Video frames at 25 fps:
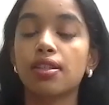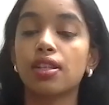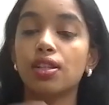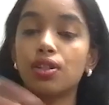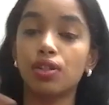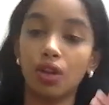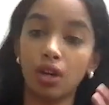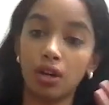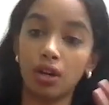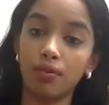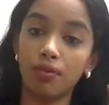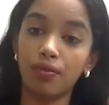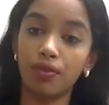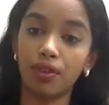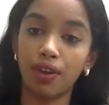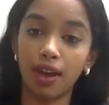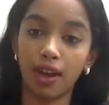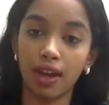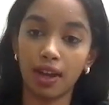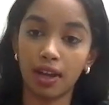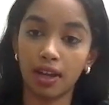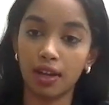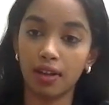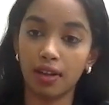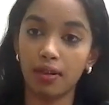I started
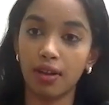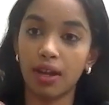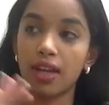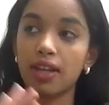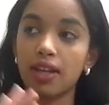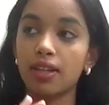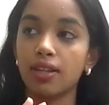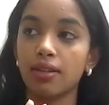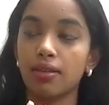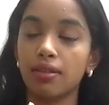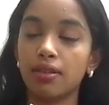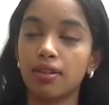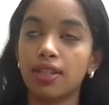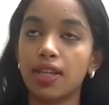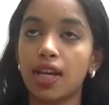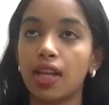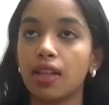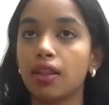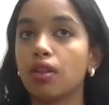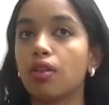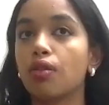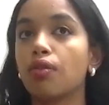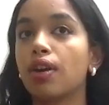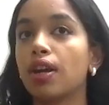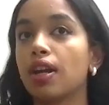flying in
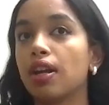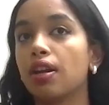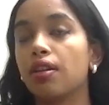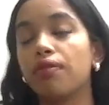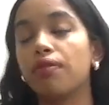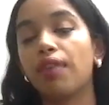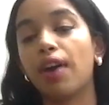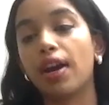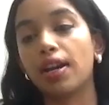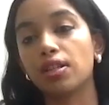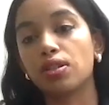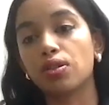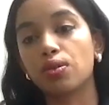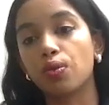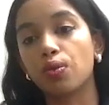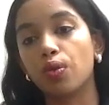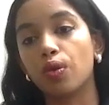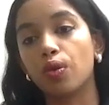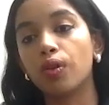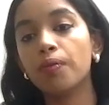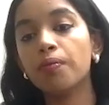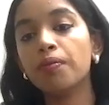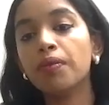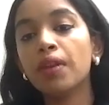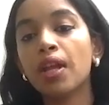10th grade of high
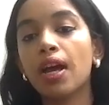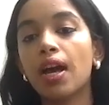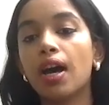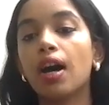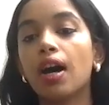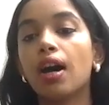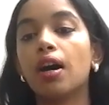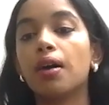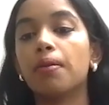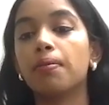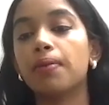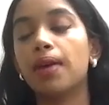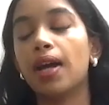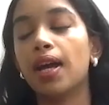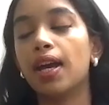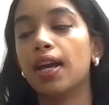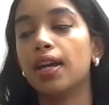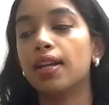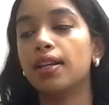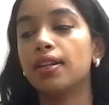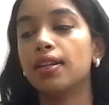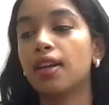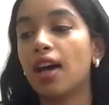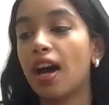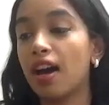school,
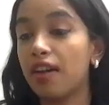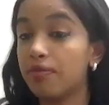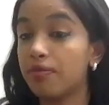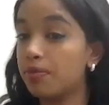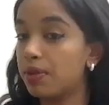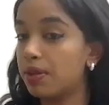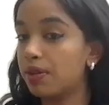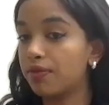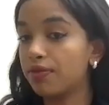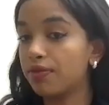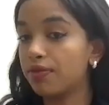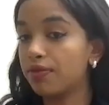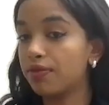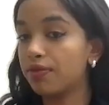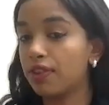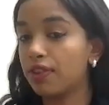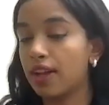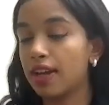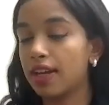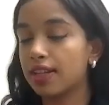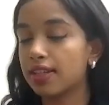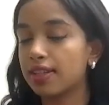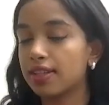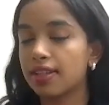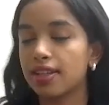and I've been
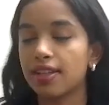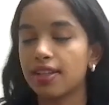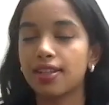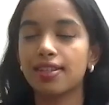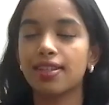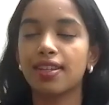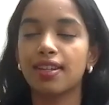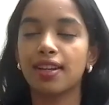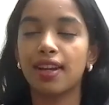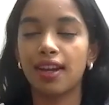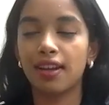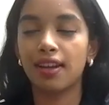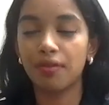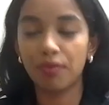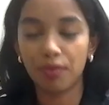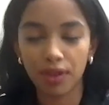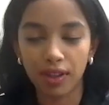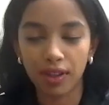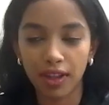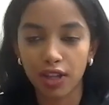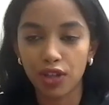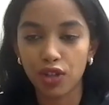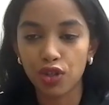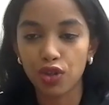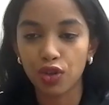flying since, and I
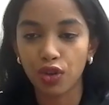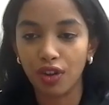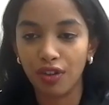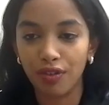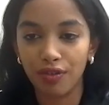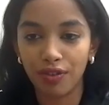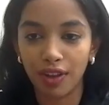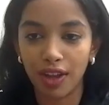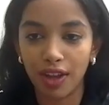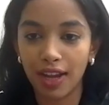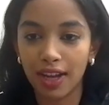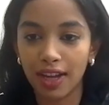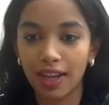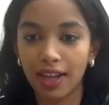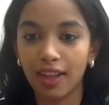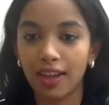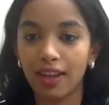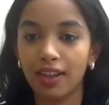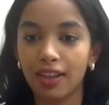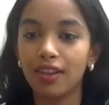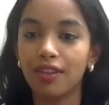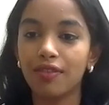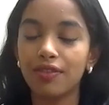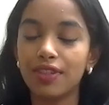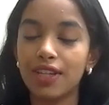really enjoy flying.
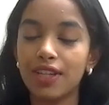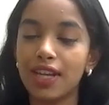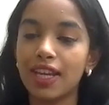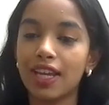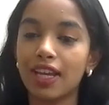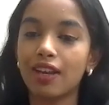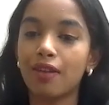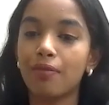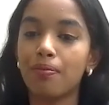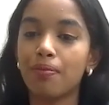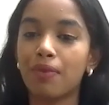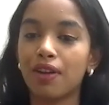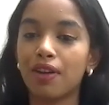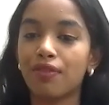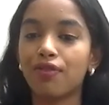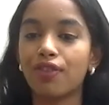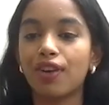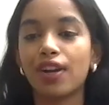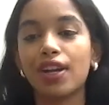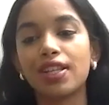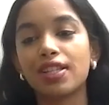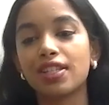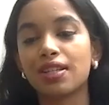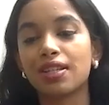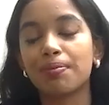I love taking up my
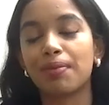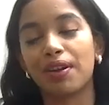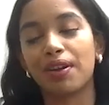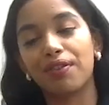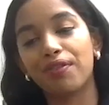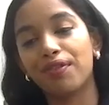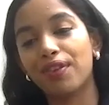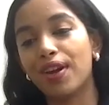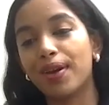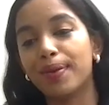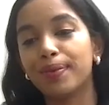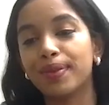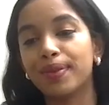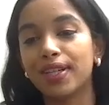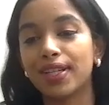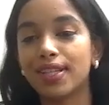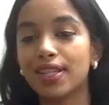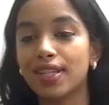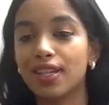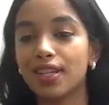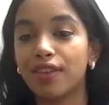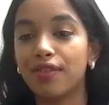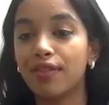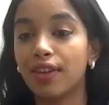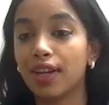friends and my family and
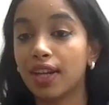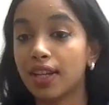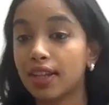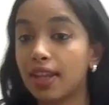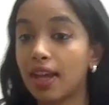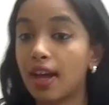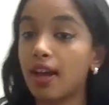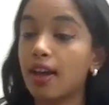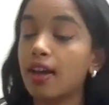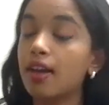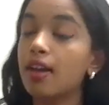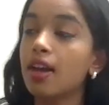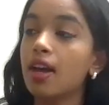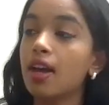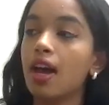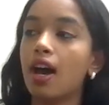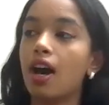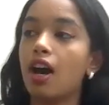stuff like that.